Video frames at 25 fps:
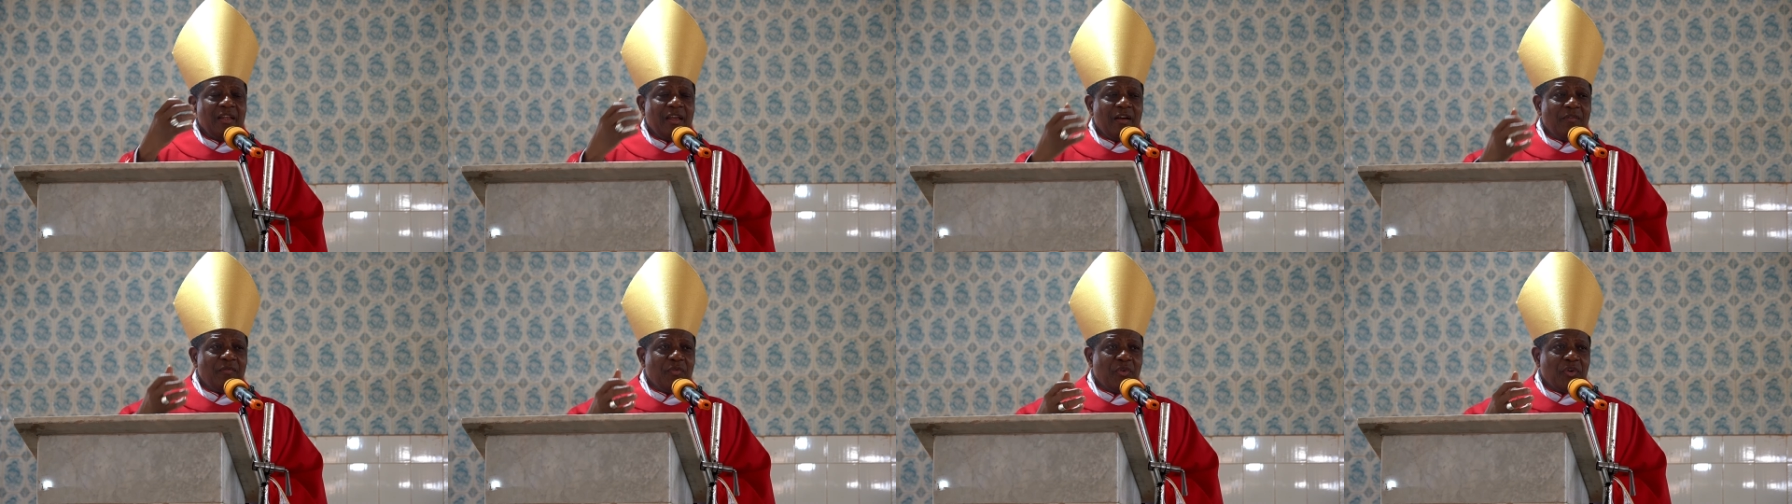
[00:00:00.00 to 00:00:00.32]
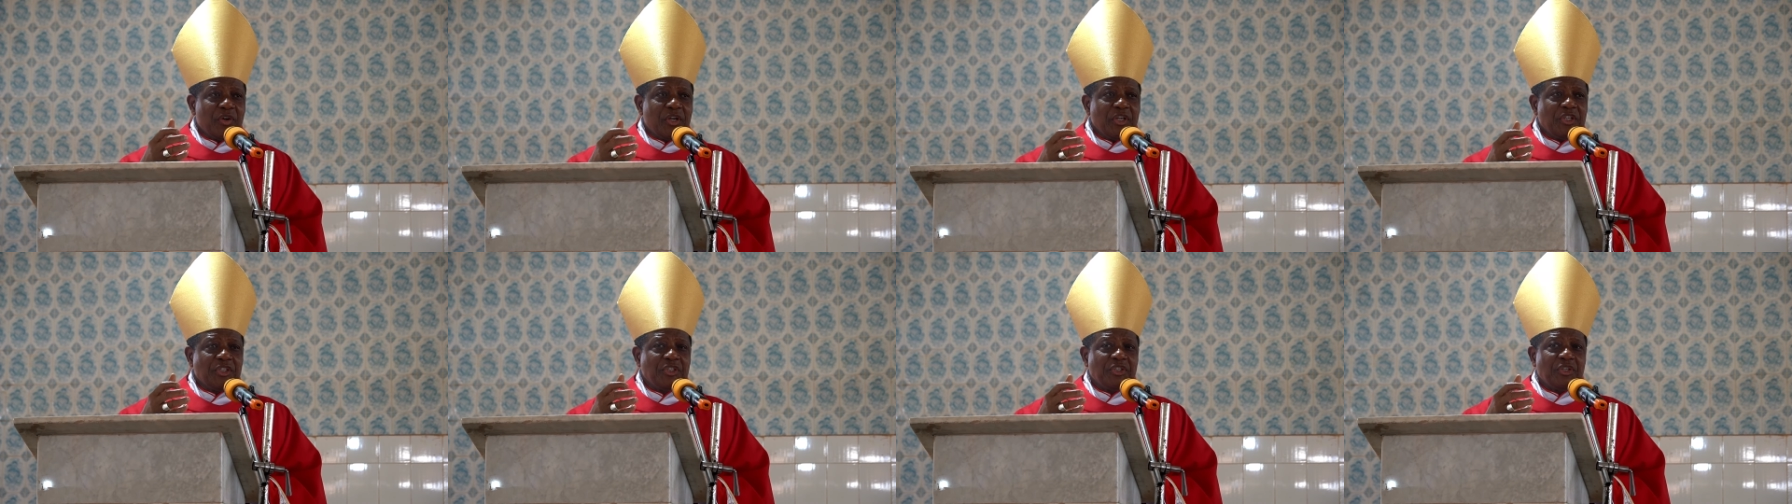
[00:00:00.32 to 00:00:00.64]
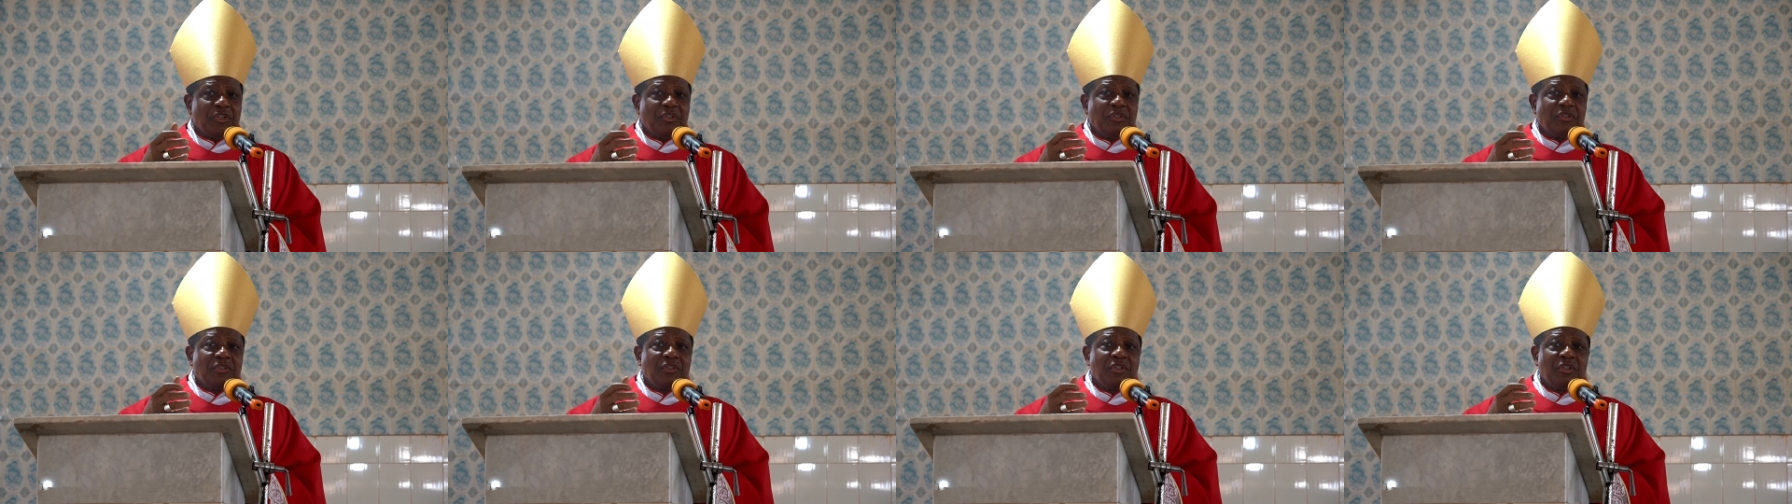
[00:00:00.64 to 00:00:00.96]
their
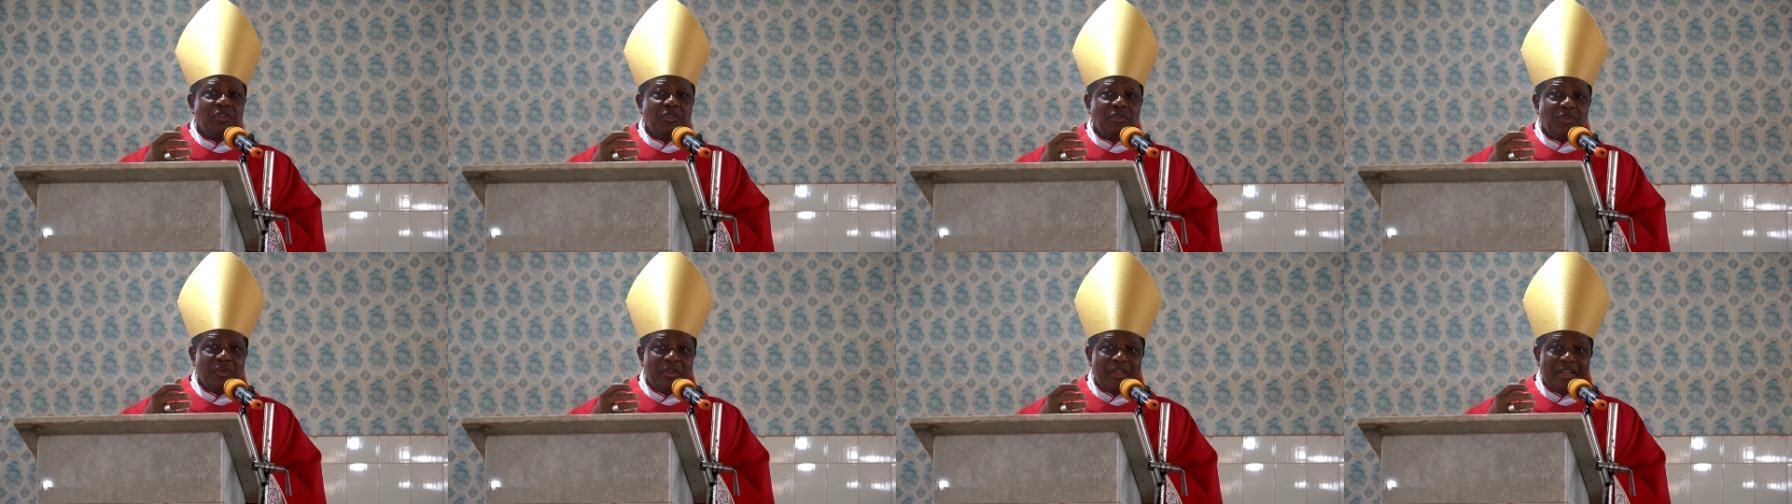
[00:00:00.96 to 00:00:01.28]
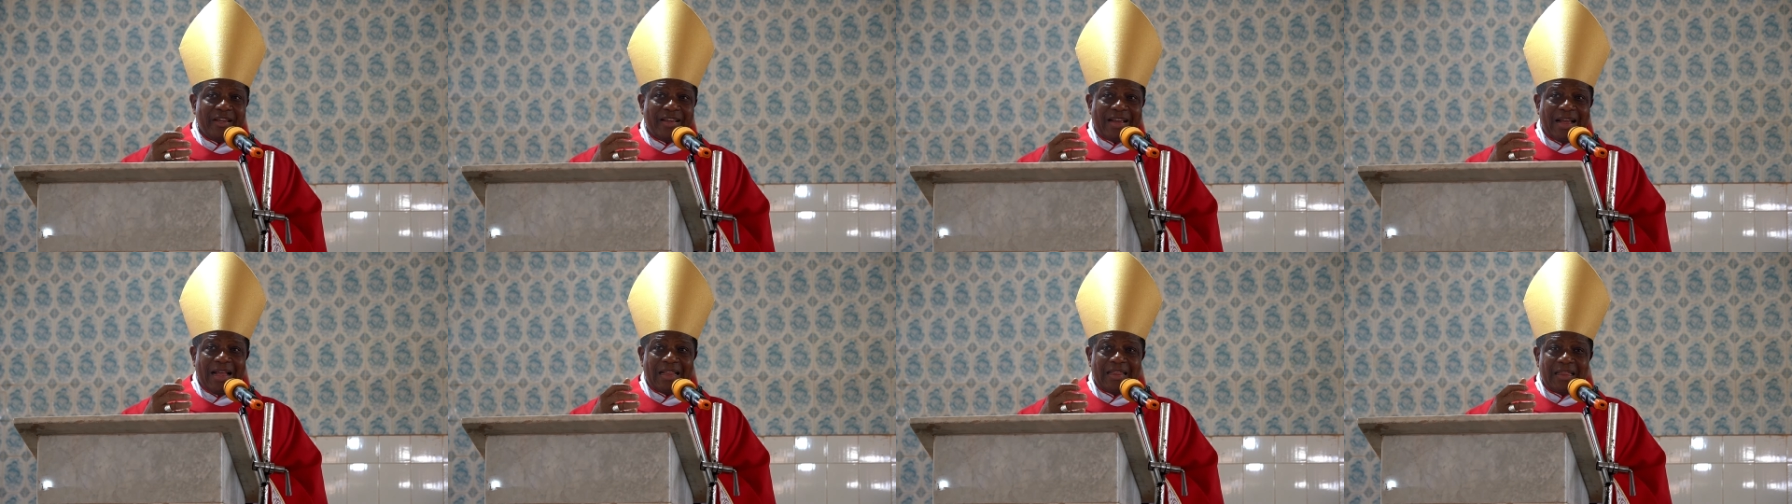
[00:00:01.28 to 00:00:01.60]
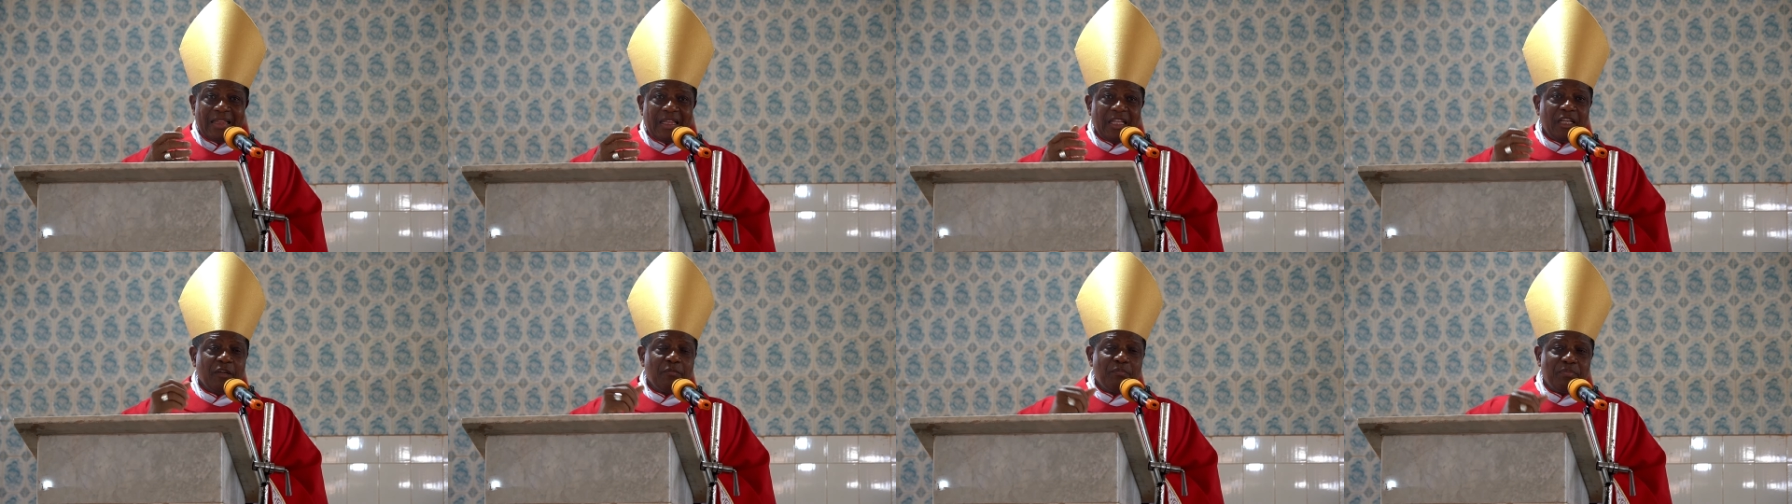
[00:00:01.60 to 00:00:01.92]
vocation to the
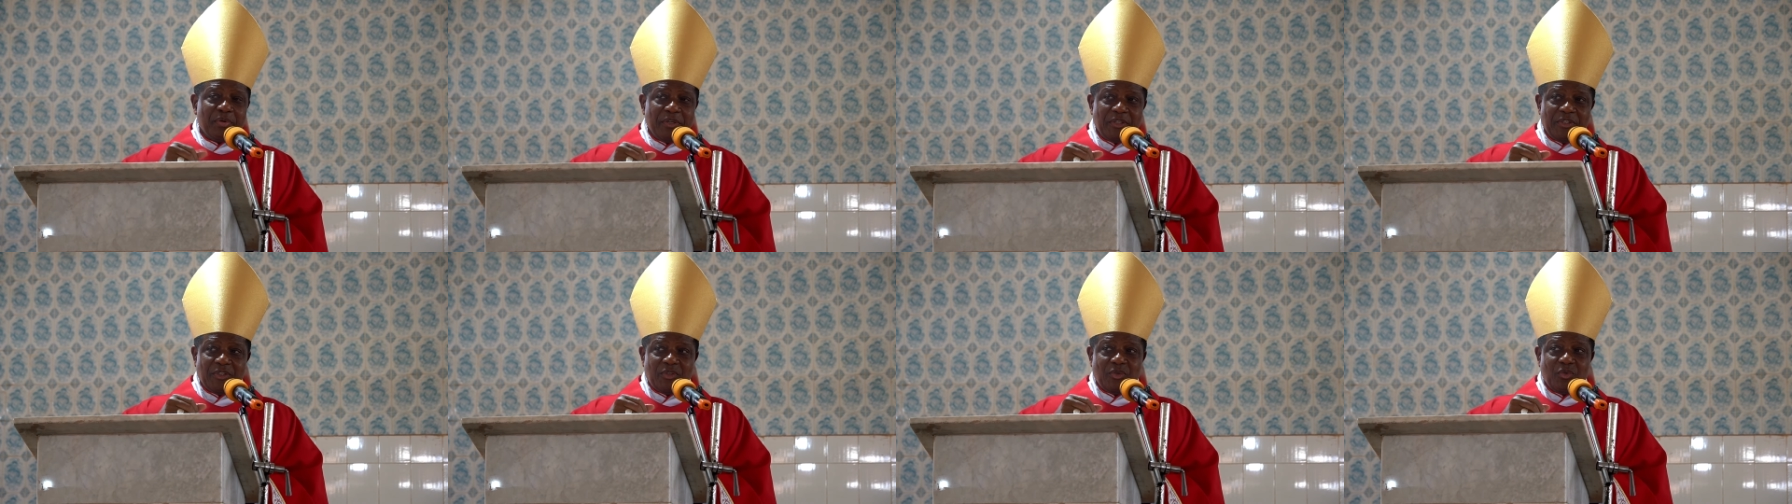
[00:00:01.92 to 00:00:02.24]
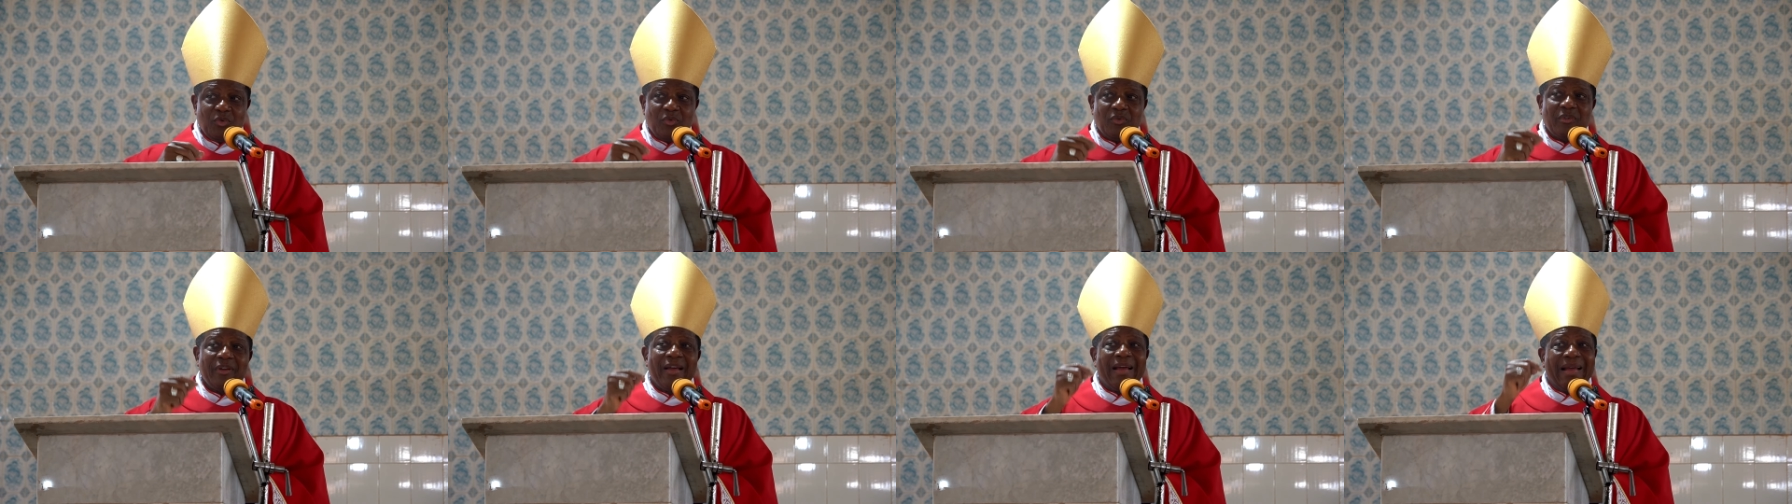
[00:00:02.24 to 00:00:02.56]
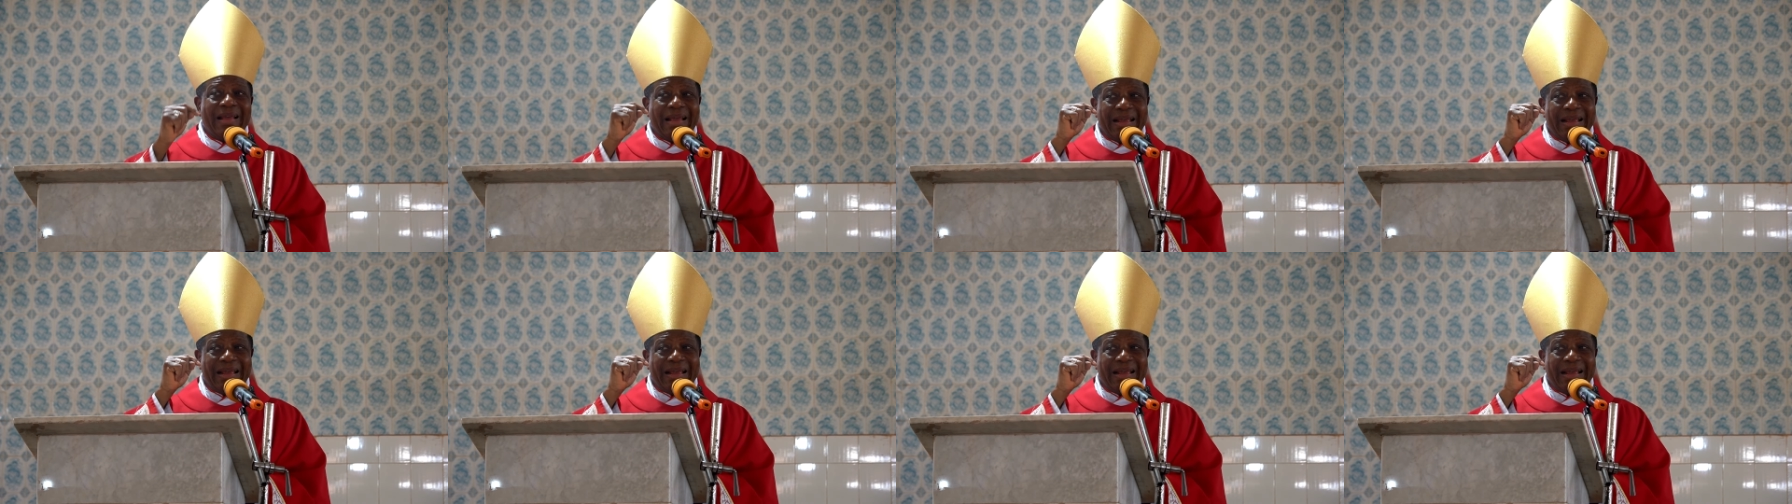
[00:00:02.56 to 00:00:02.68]
Catholic priesthood